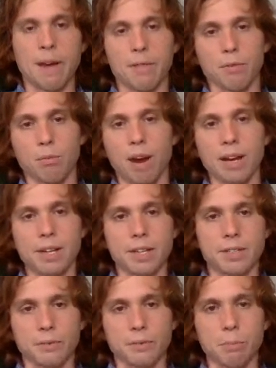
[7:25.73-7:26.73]

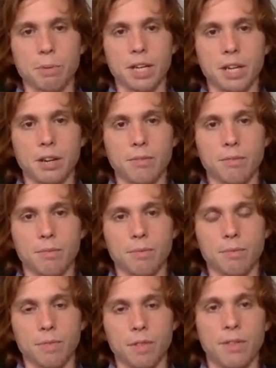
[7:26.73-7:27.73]
rightness for me of
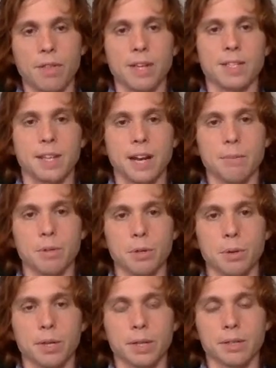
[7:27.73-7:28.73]
the things that I'm
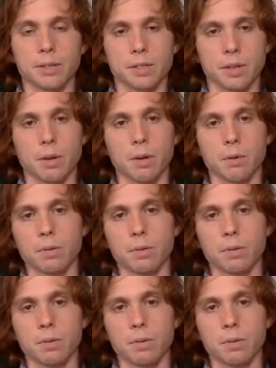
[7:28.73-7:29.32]
doing. So,